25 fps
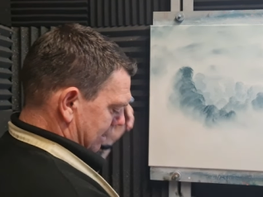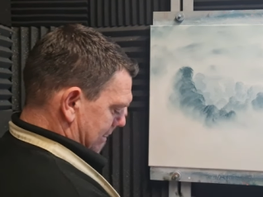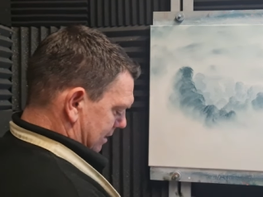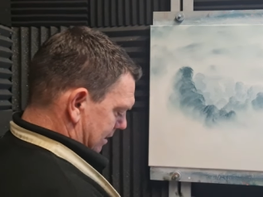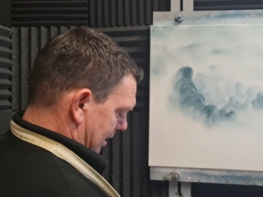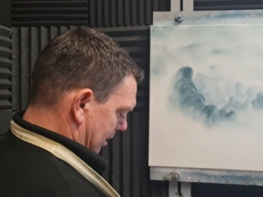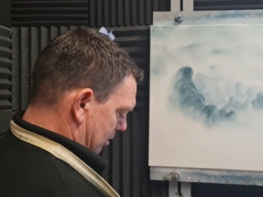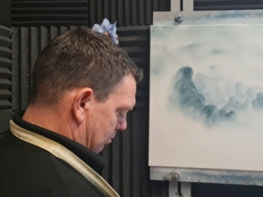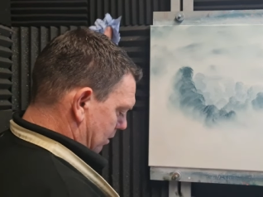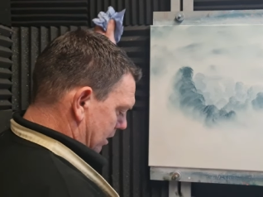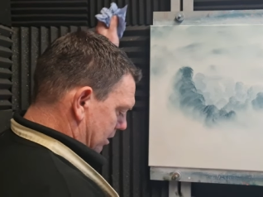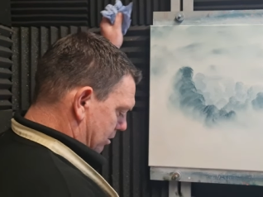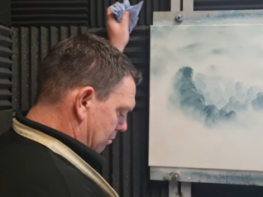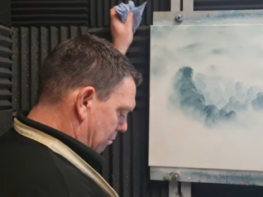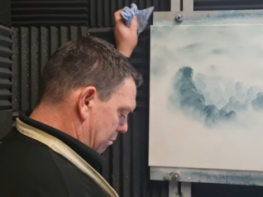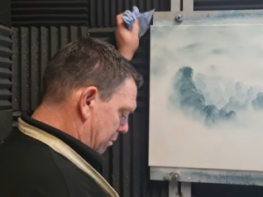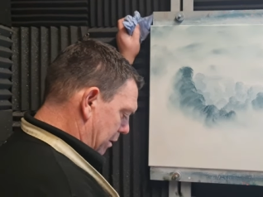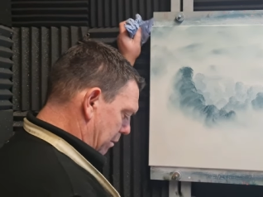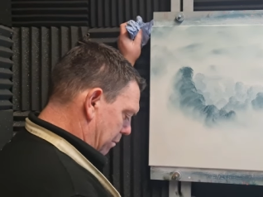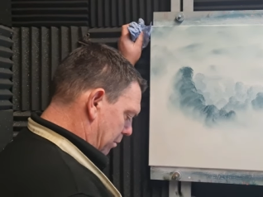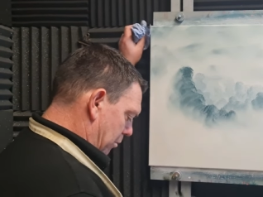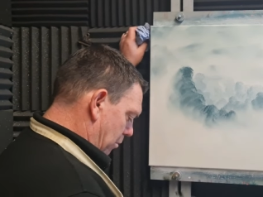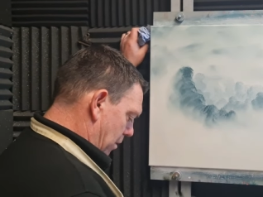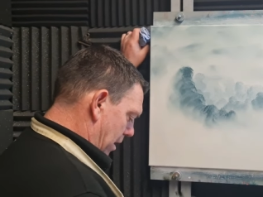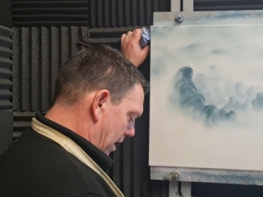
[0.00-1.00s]
That's why some
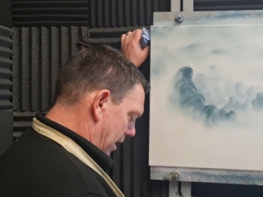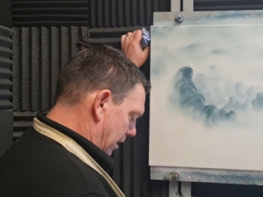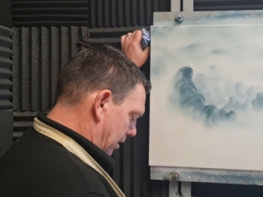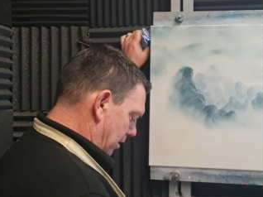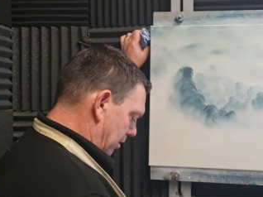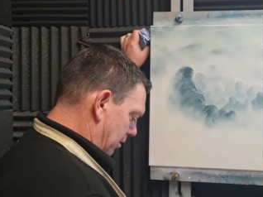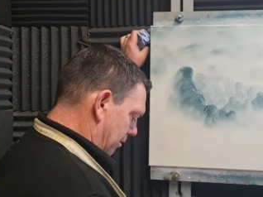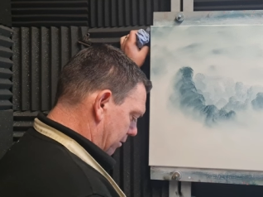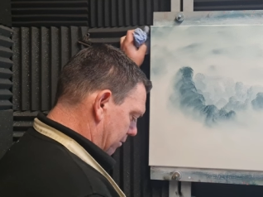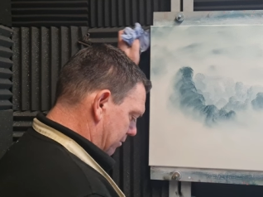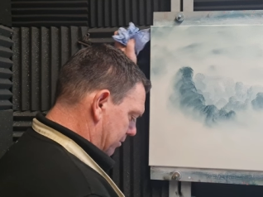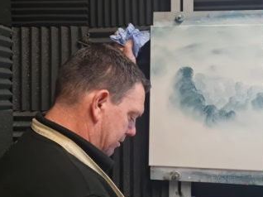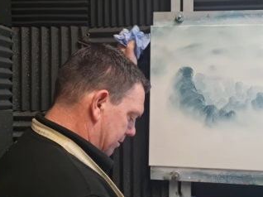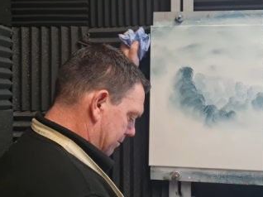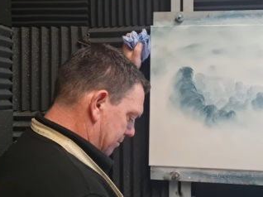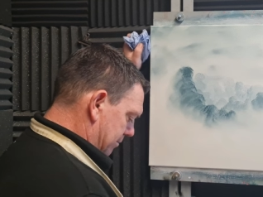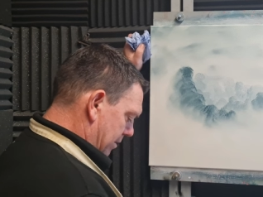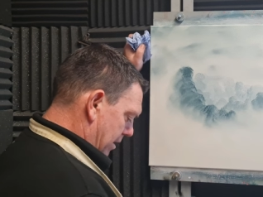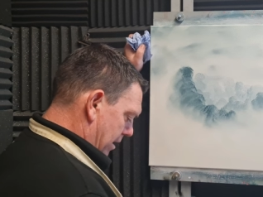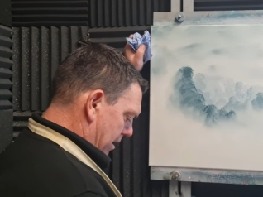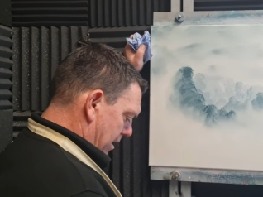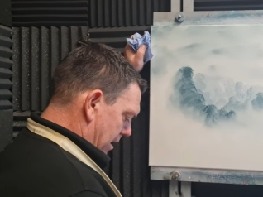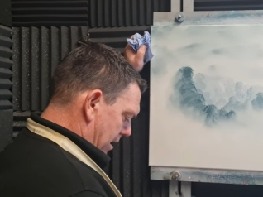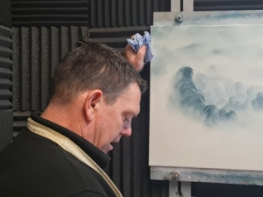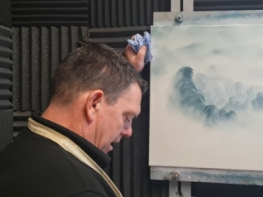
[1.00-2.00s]
people wear gloves.
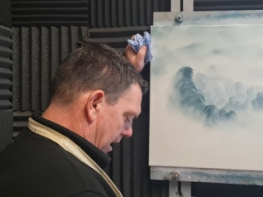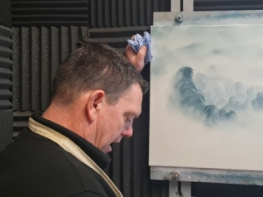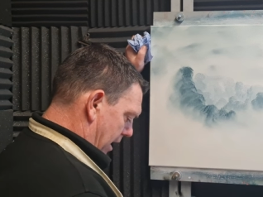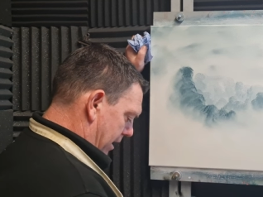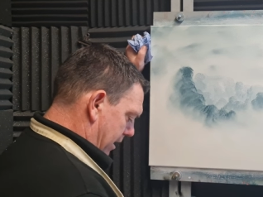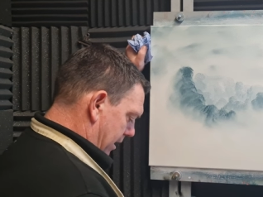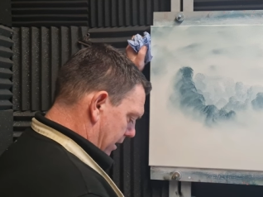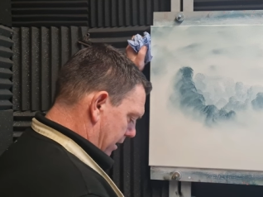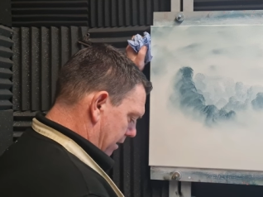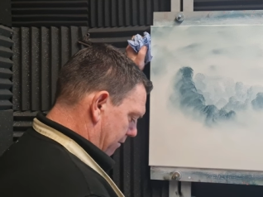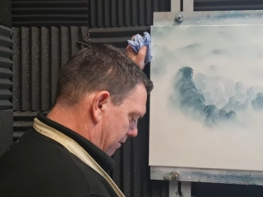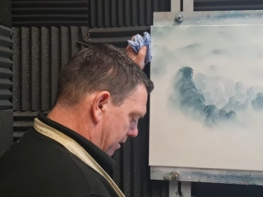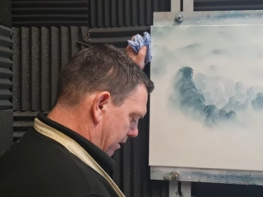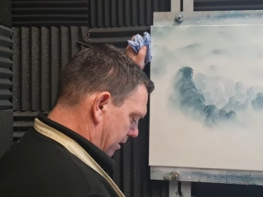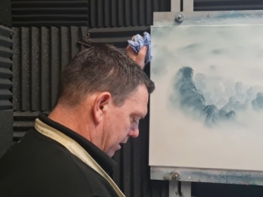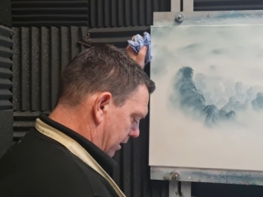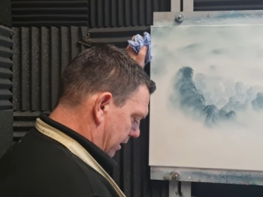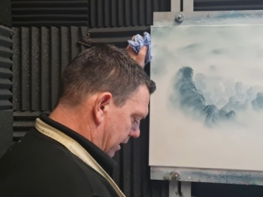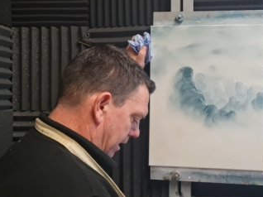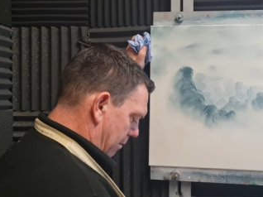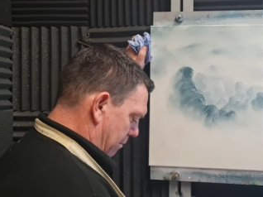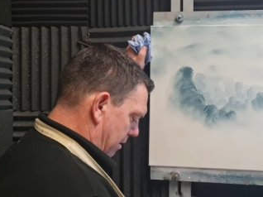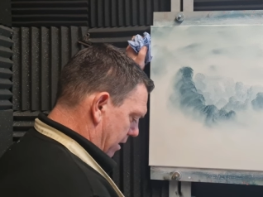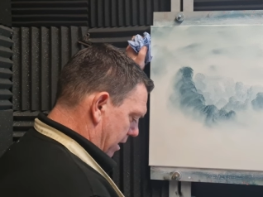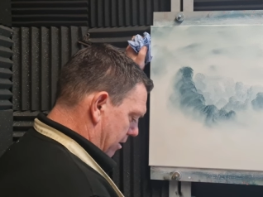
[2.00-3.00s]
I can never really
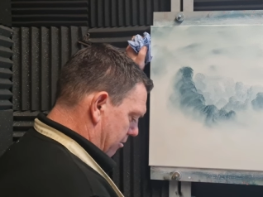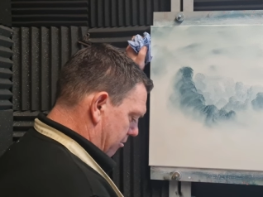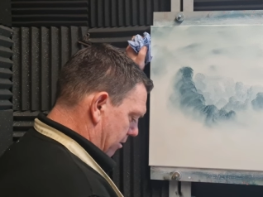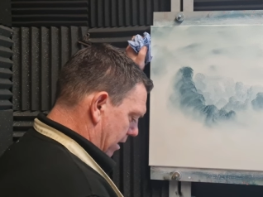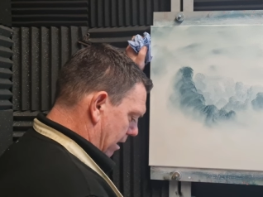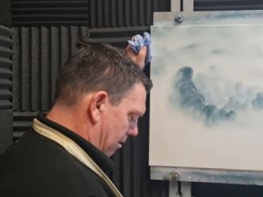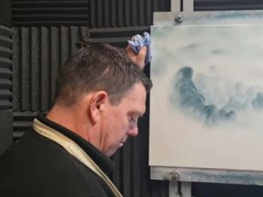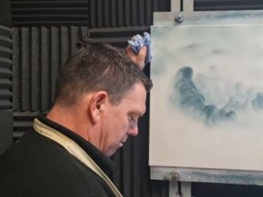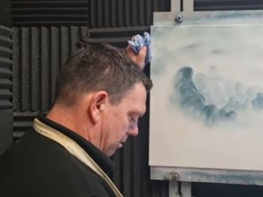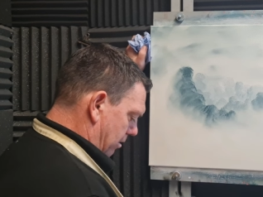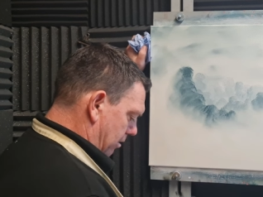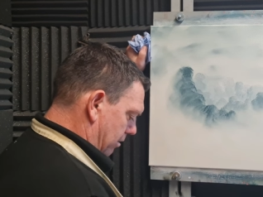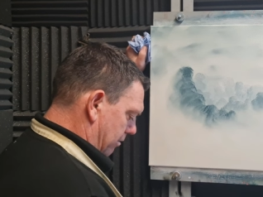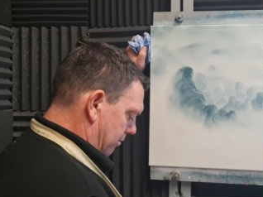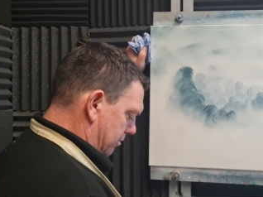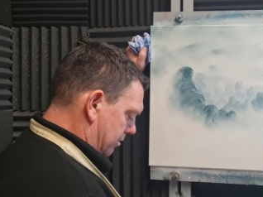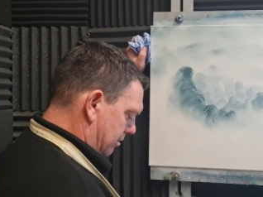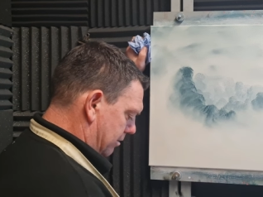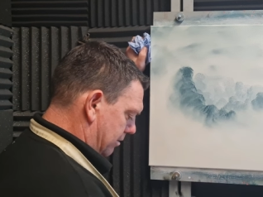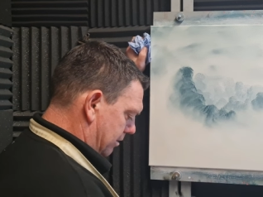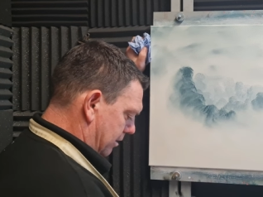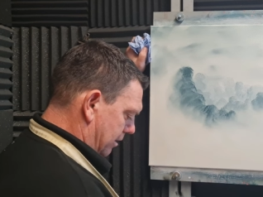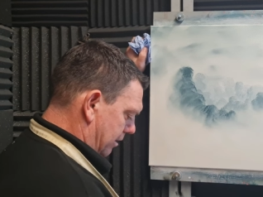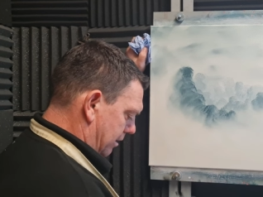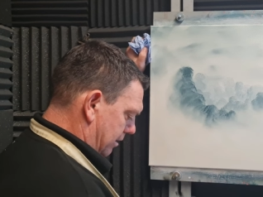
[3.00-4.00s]
get my head around
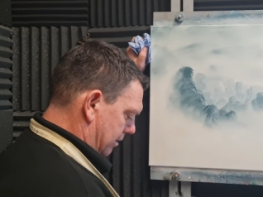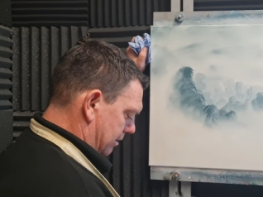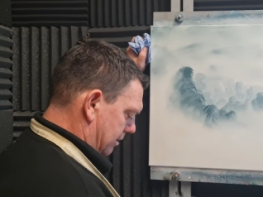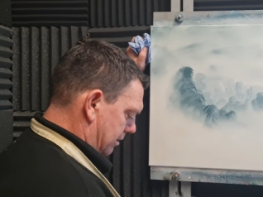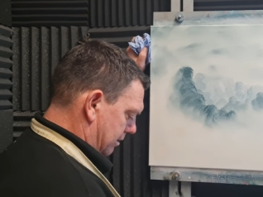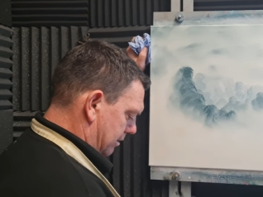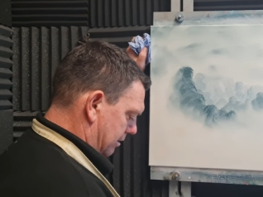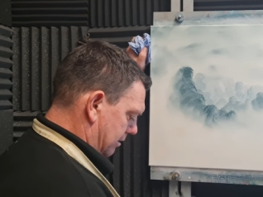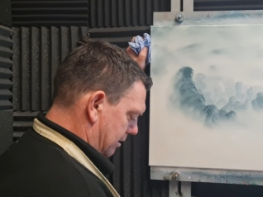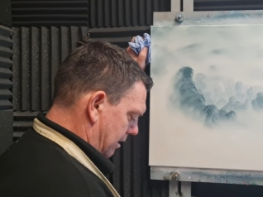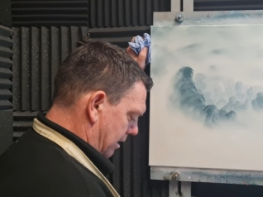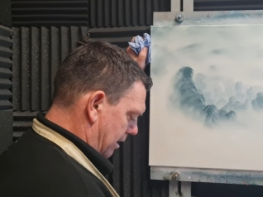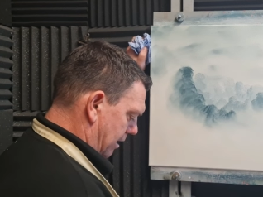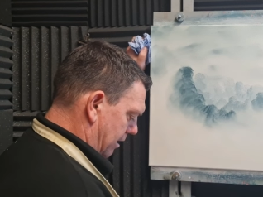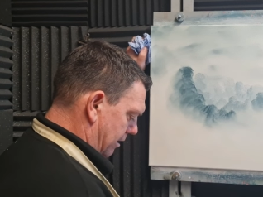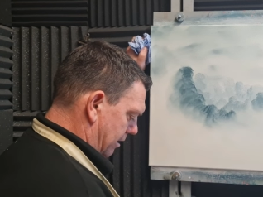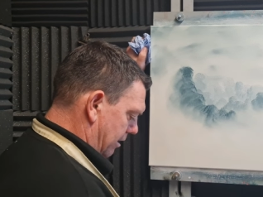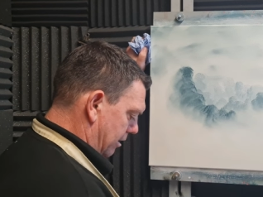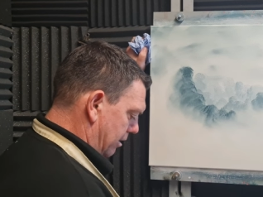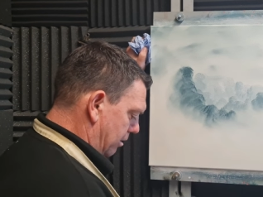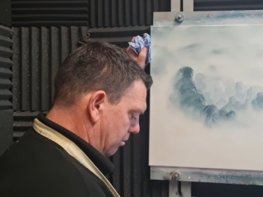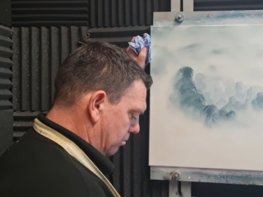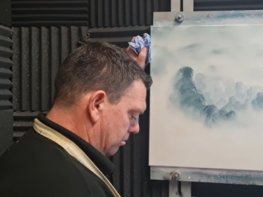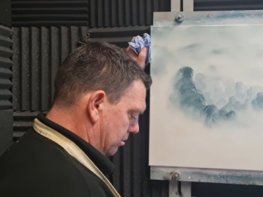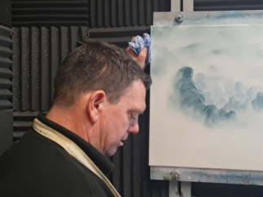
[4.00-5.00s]
gloves. It's
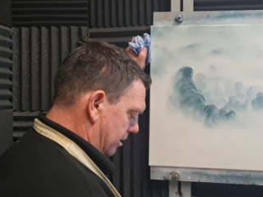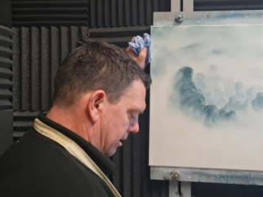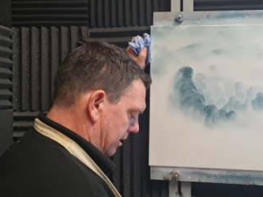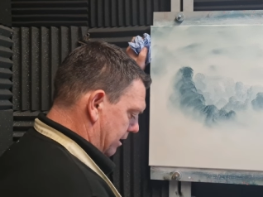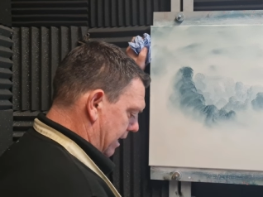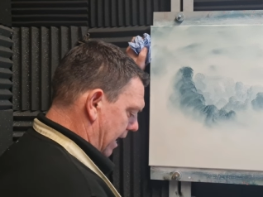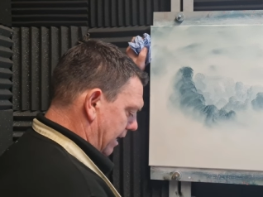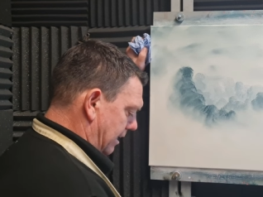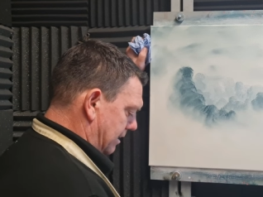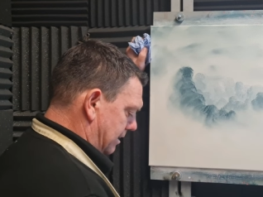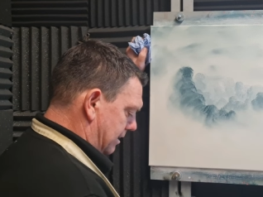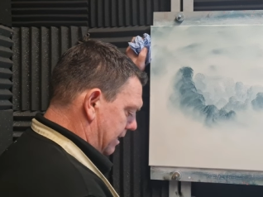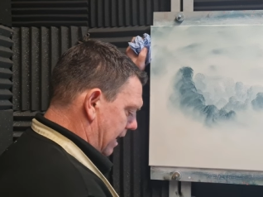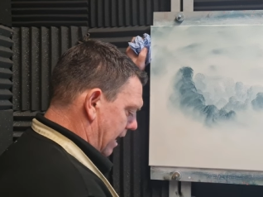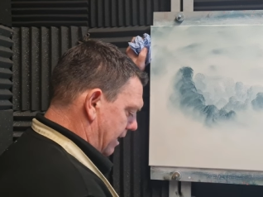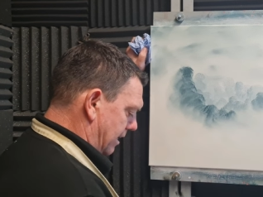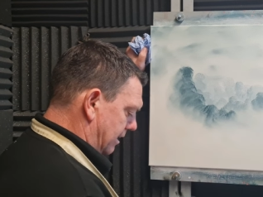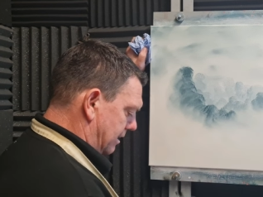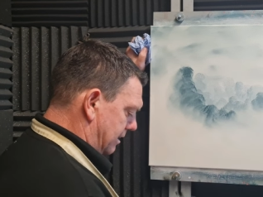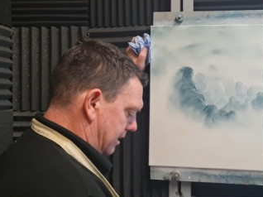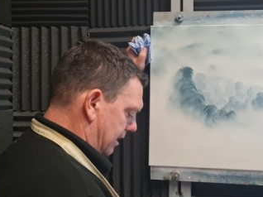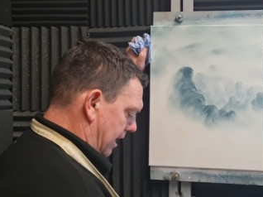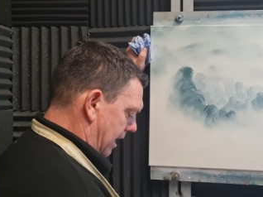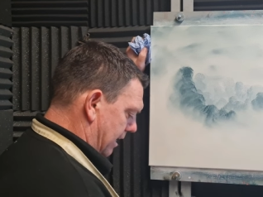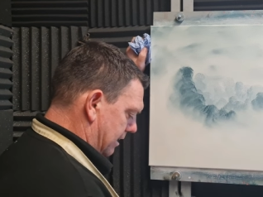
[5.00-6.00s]
you lose your
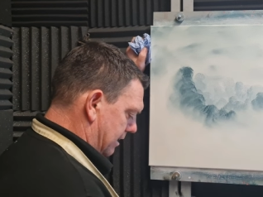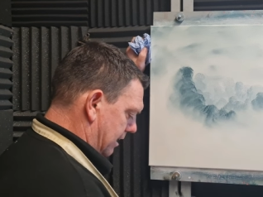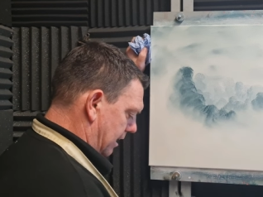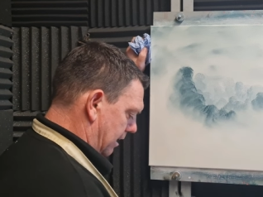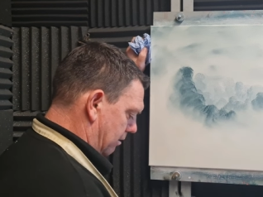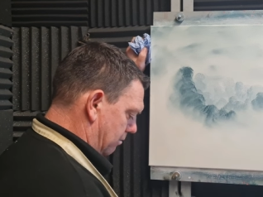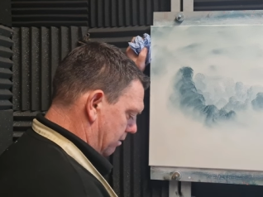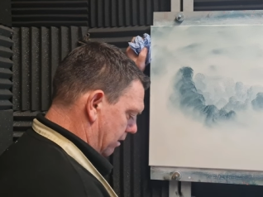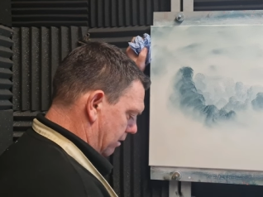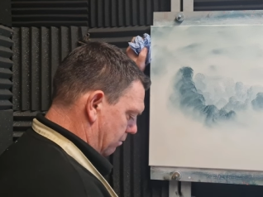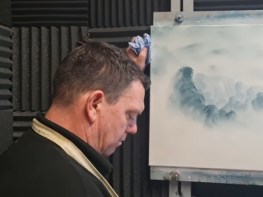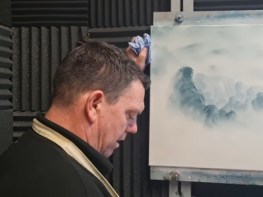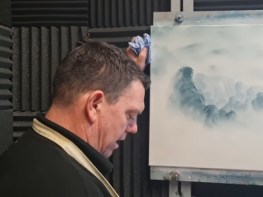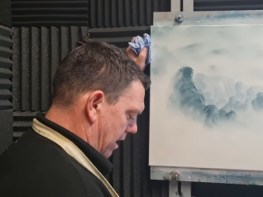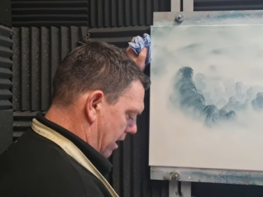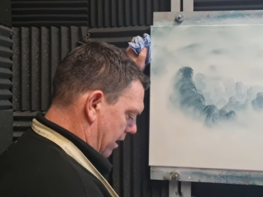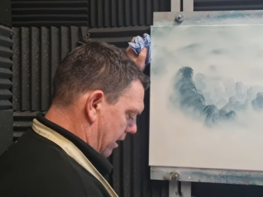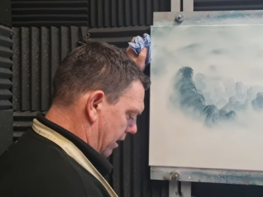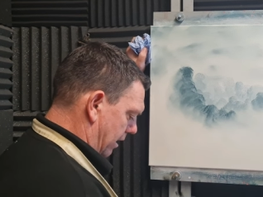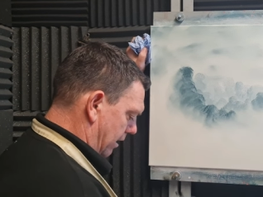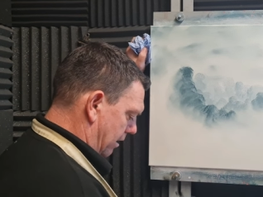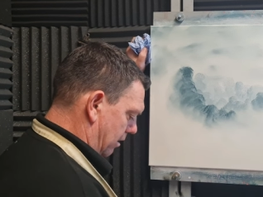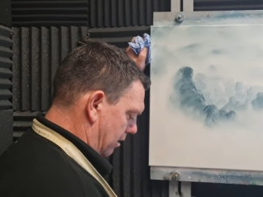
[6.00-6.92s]
dexterity, I think, when wearing